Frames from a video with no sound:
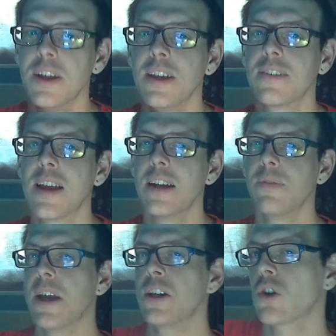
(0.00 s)
is kind
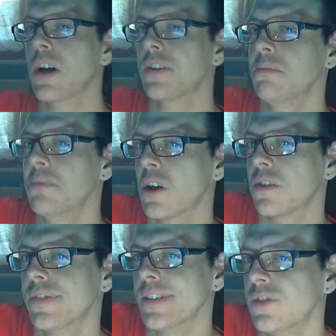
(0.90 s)
of interesting, because
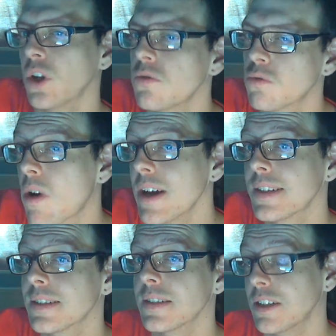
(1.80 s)
if it's done right,
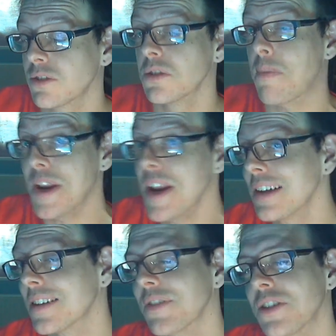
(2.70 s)
it's going to be
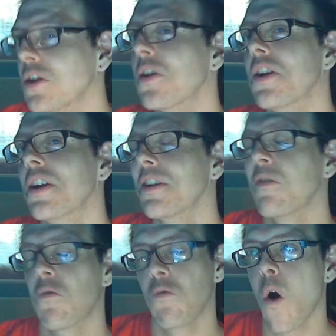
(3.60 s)
nice. If it's done
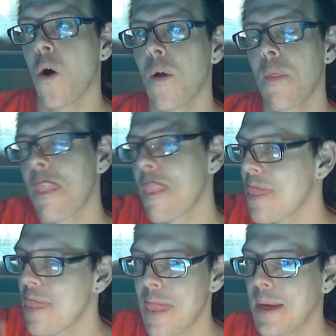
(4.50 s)
wrong,
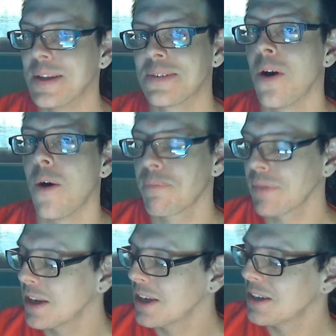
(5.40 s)
it's not.
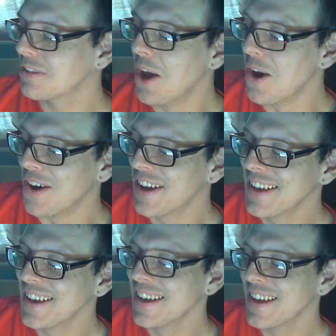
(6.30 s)
So,
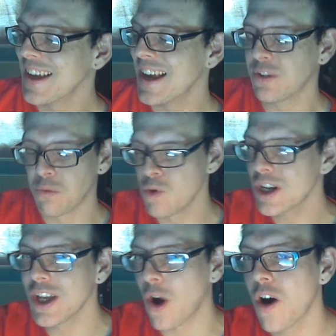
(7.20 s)
it's a
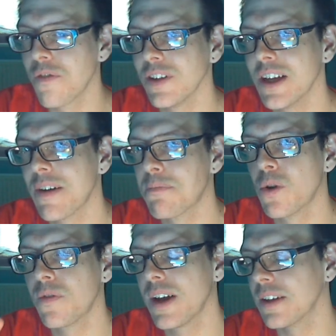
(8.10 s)
really hard flavor
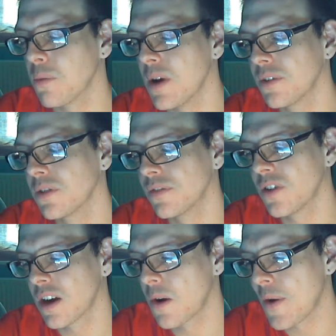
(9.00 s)
profile as well, so they've
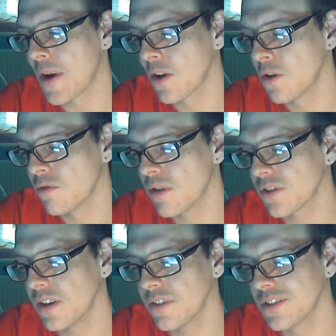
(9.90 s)
took a quite good risk
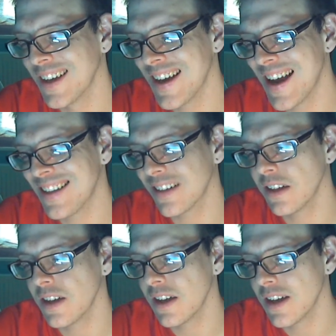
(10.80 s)
on this. It's
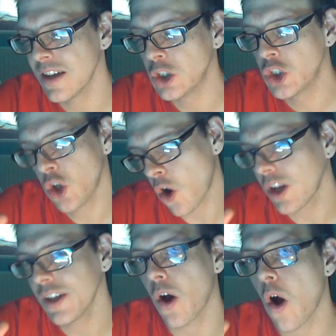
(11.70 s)

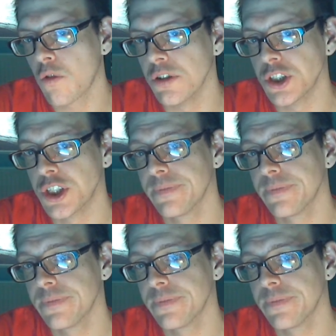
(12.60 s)
chocolate orange.